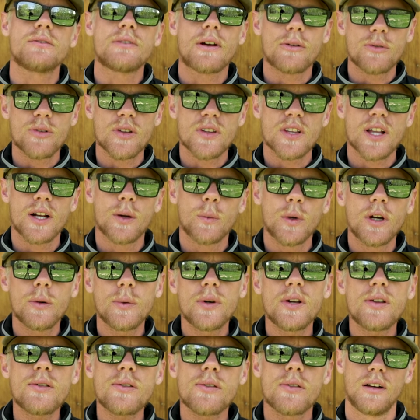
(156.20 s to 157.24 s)
of everything that I went
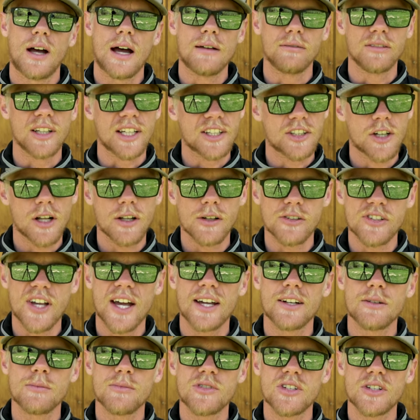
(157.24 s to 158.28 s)
with. I've linked all those
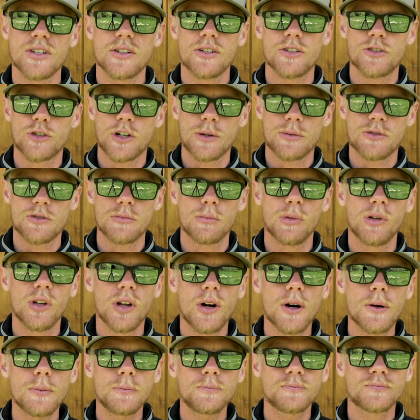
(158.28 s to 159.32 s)
items in the description
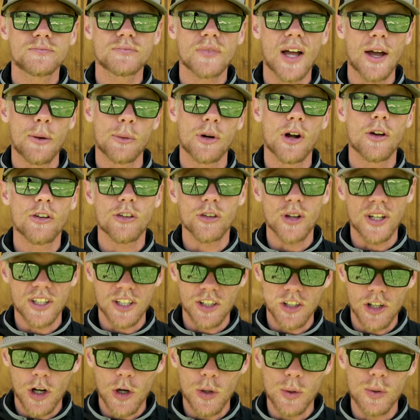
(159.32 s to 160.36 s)
below. I would also like to
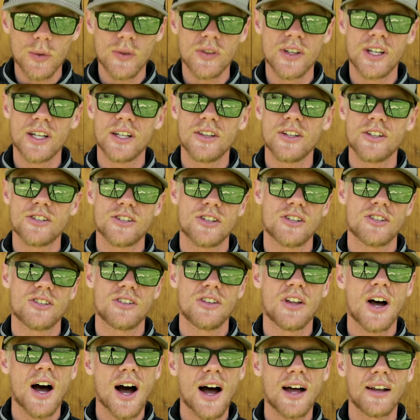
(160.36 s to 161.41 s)
note that this is
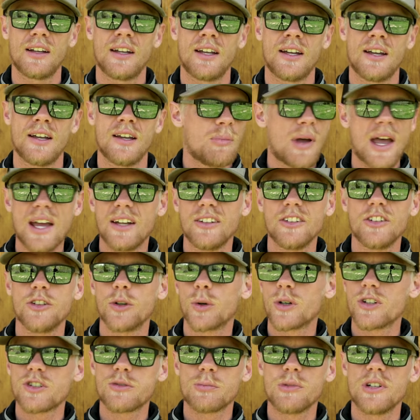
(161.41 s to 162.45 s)
not a paid
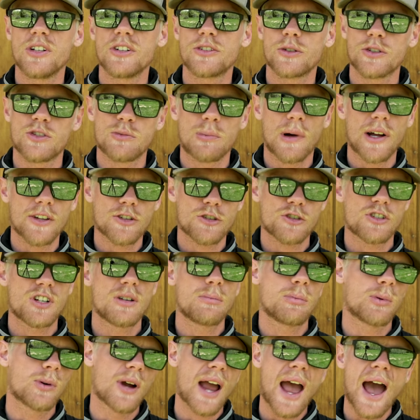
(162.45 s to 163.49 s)
endorsement or
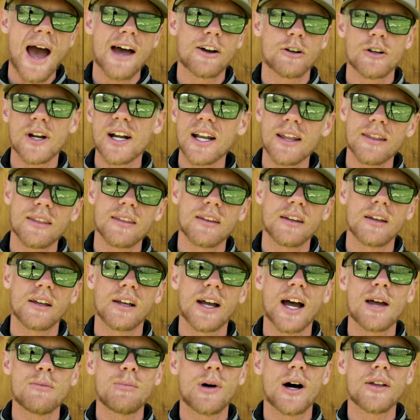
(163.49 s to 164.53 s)
sponsorship or ad or anything.
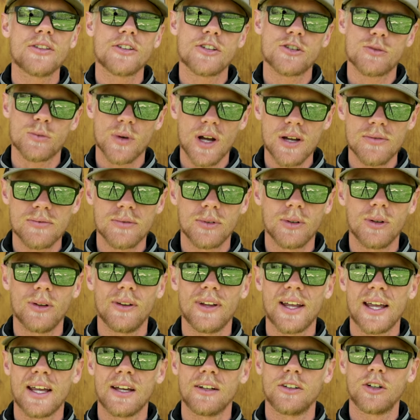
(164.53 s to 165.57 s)
I bought this rifle
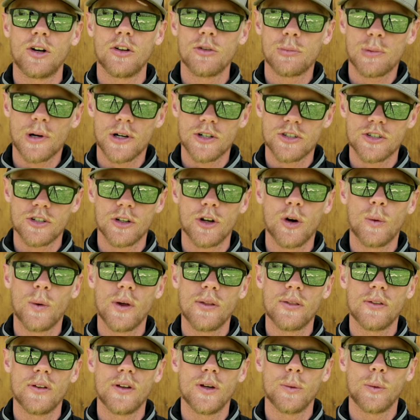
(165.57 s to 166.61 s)
and all the parts to go
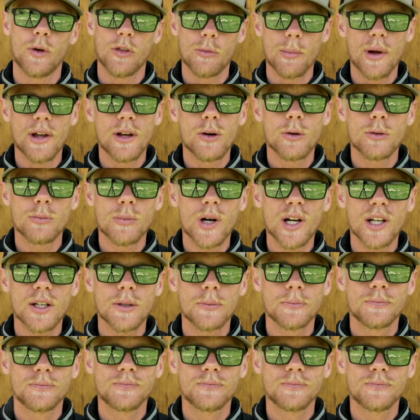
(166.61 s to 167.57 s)
with it with my own money.